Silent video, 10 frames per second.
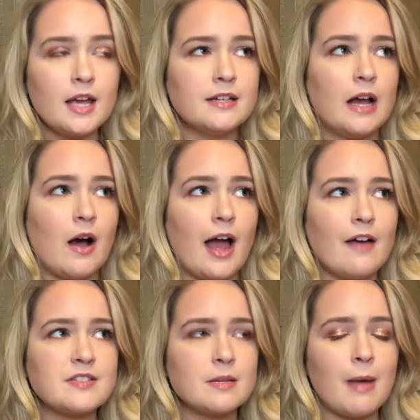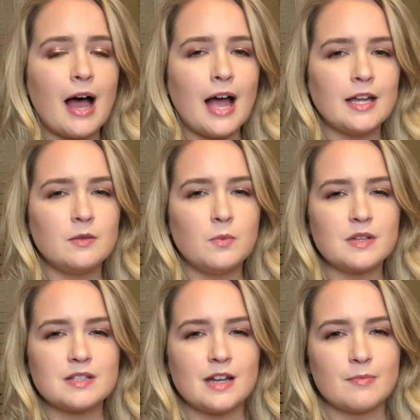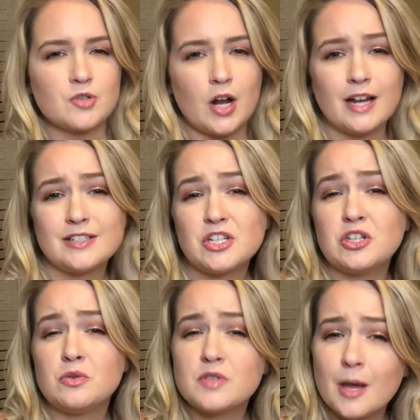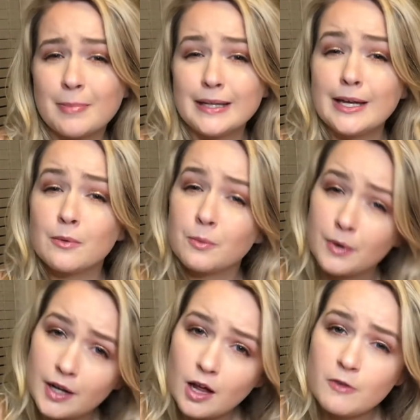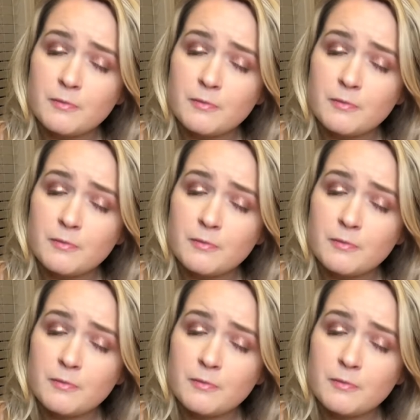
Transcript: Now I have some high-end ones that I'm trying to use up and get rid of